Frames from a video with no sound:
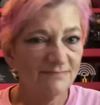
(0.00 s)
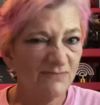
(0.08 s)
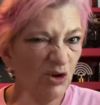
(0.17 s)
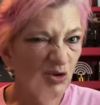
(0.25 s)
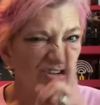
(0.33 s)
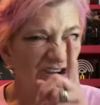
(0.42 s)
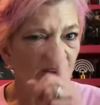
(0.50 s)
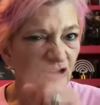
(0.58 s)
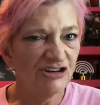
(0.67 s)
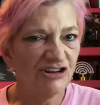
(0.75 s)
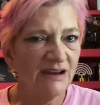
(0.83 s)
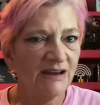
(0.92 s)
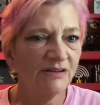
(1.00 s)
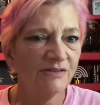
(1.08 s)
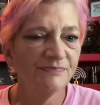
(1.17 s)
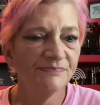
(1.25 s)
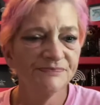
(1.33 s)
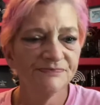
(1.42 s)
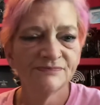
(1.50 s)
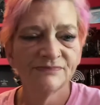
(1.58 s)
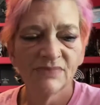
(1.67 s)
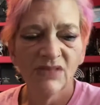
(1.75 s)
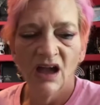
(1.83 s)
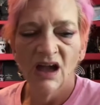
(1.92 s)
Go check out her channel.
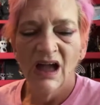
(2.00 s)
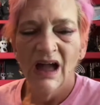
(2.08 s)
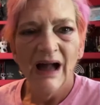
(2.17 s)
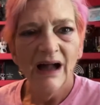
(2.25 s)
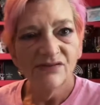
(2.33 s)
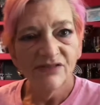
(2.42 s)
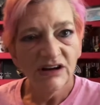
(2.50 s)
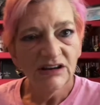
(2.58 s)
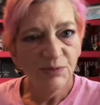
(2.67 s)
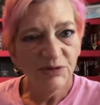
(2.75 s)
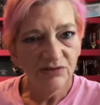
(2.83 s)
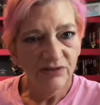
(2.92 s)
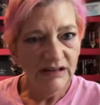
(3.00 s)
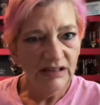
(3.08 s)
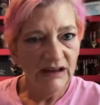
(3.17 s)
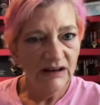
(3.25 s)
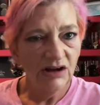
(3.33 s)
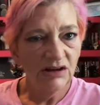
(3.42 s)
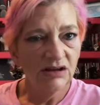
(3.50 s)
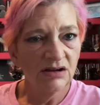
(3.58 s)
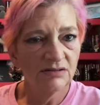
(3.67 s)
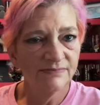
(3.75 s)
I forgot to put the ring light on.